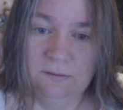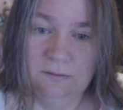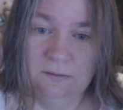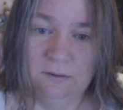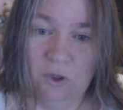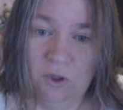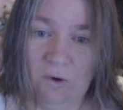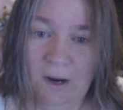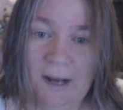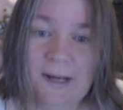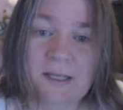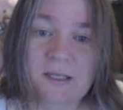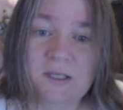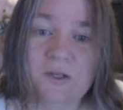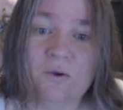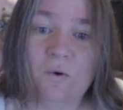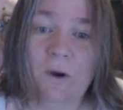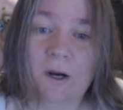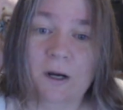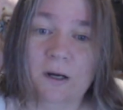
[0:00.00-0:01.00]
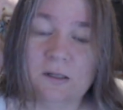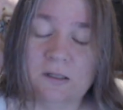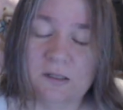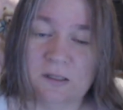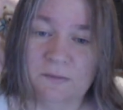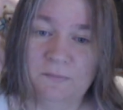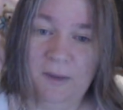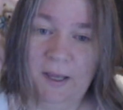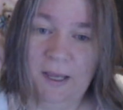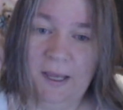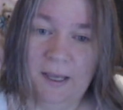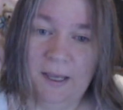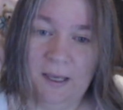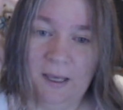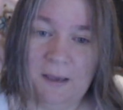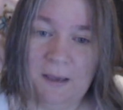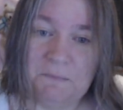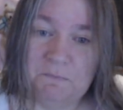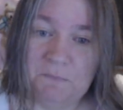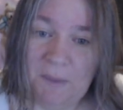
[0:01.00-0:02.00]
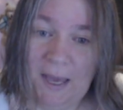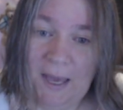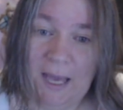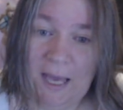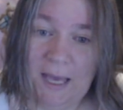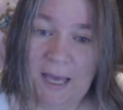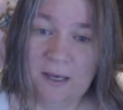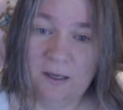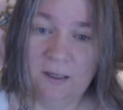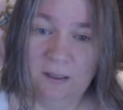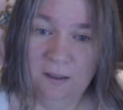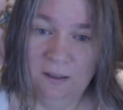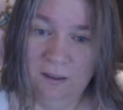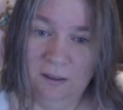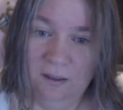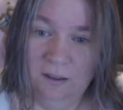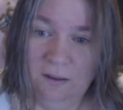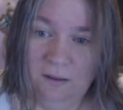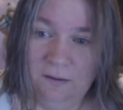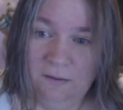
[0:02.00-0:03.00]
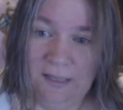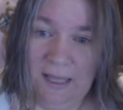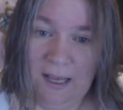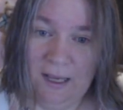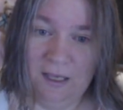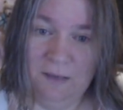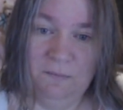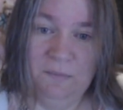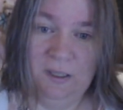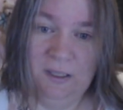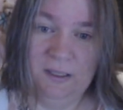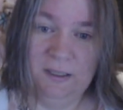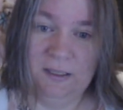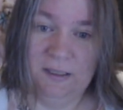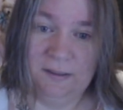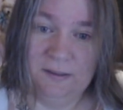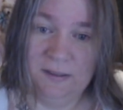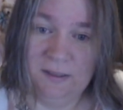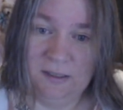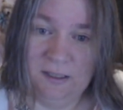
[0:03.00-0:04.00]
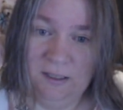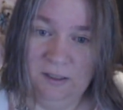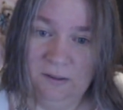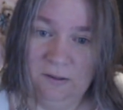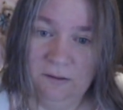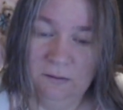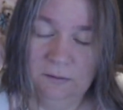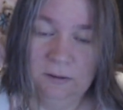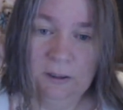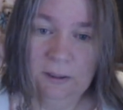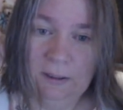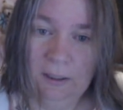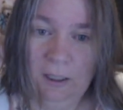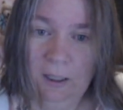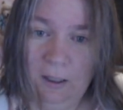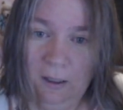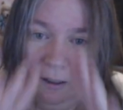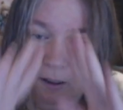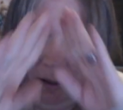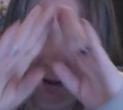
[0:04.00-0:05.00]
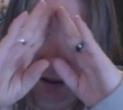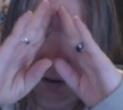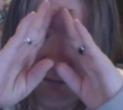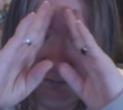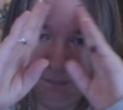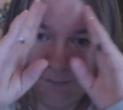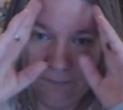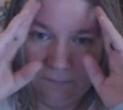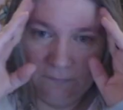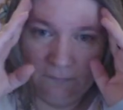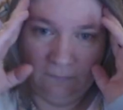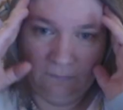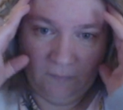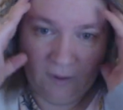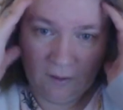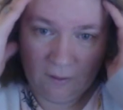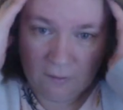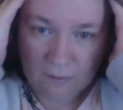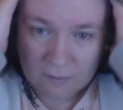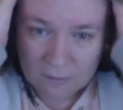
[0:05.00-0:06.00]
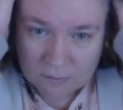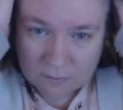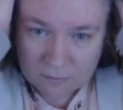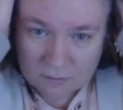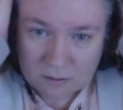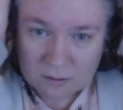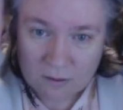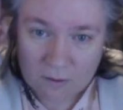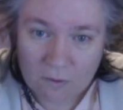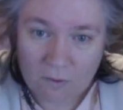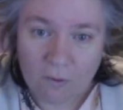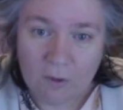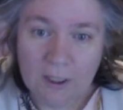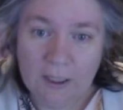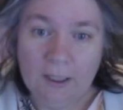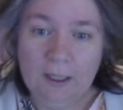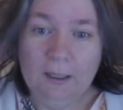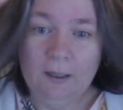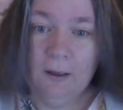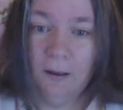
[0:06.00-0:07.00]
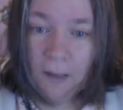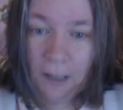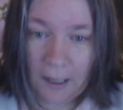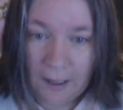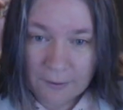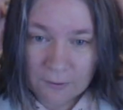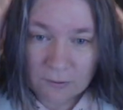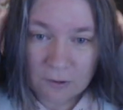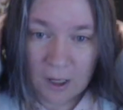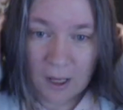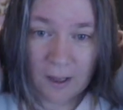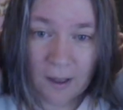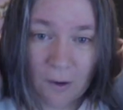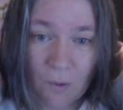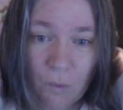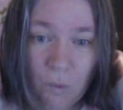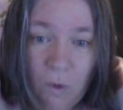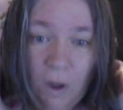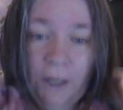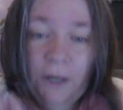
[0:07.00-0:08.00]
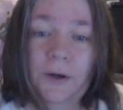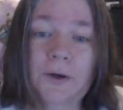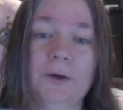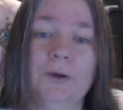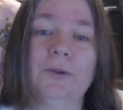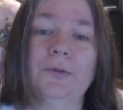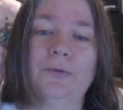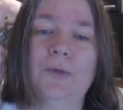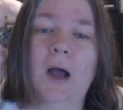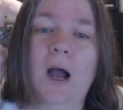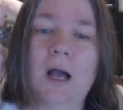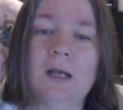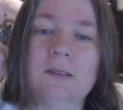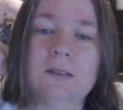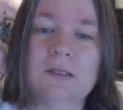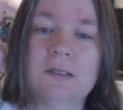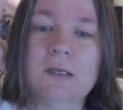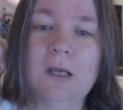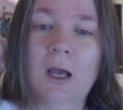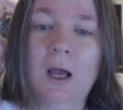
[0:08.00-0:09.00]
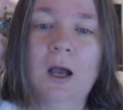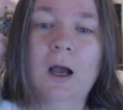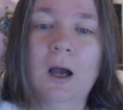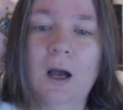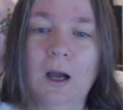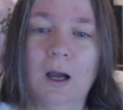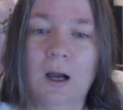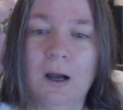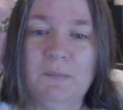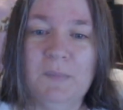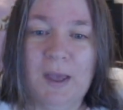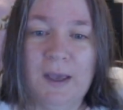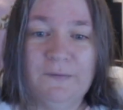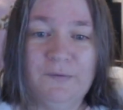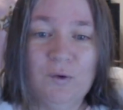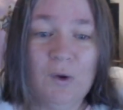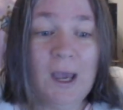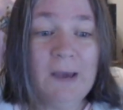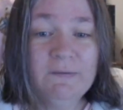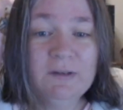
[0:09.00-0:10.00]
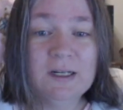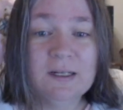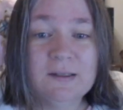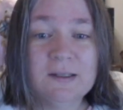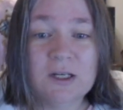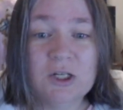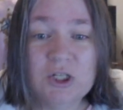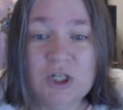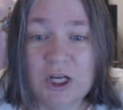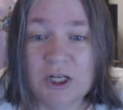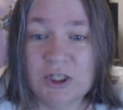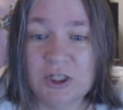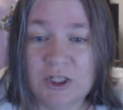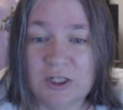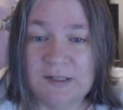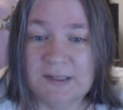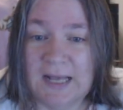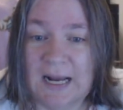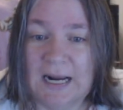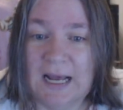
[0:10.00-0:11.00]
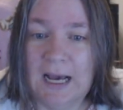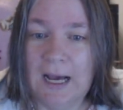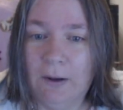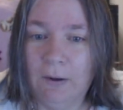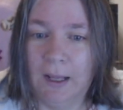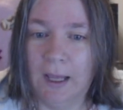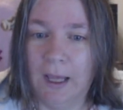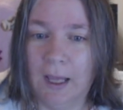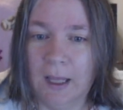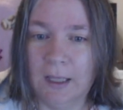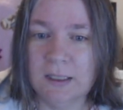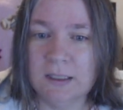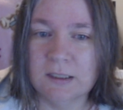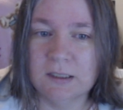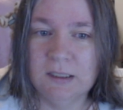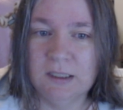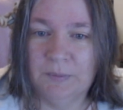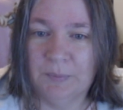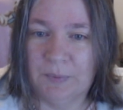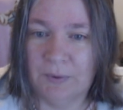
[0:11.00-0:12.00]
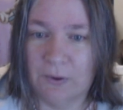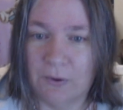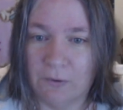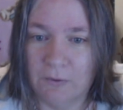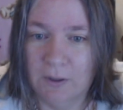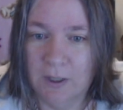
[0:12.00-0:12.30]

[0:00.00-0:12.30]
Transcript: granny squares to make a bag that can be concealed. So, what are your thoughts? If you have any suggestions on how to add a zipper